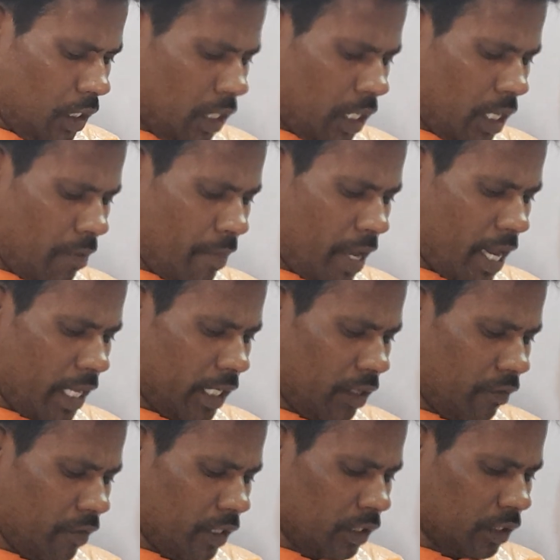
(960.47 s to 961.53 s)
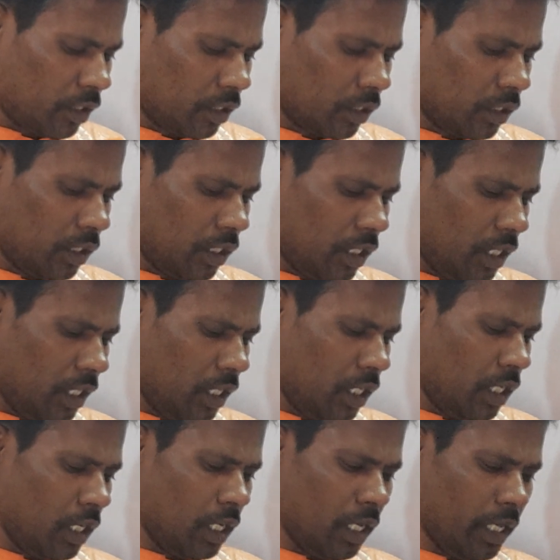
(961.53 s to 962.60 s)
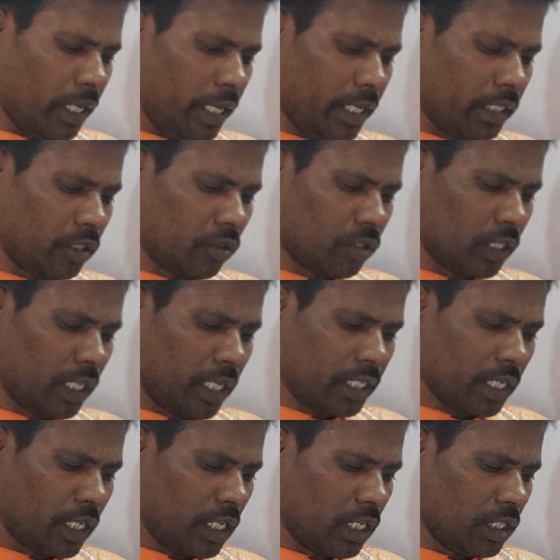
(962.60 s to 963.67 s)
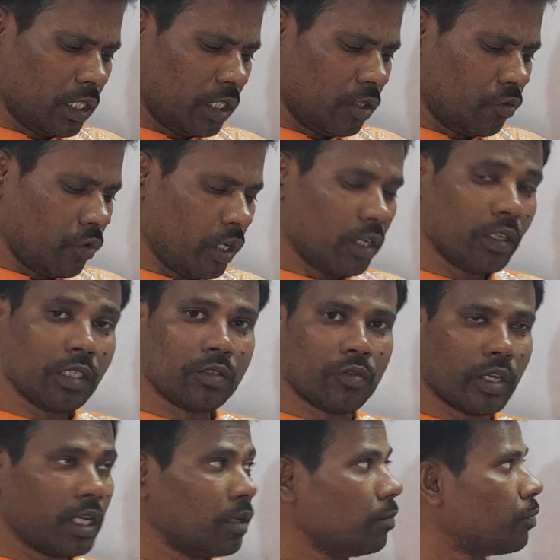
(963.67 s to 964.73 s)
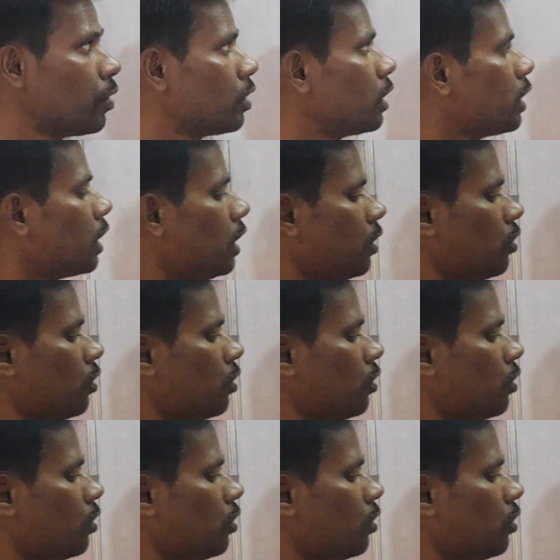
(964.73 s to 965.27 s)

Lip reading: A man invests 8,800. This well is very important. I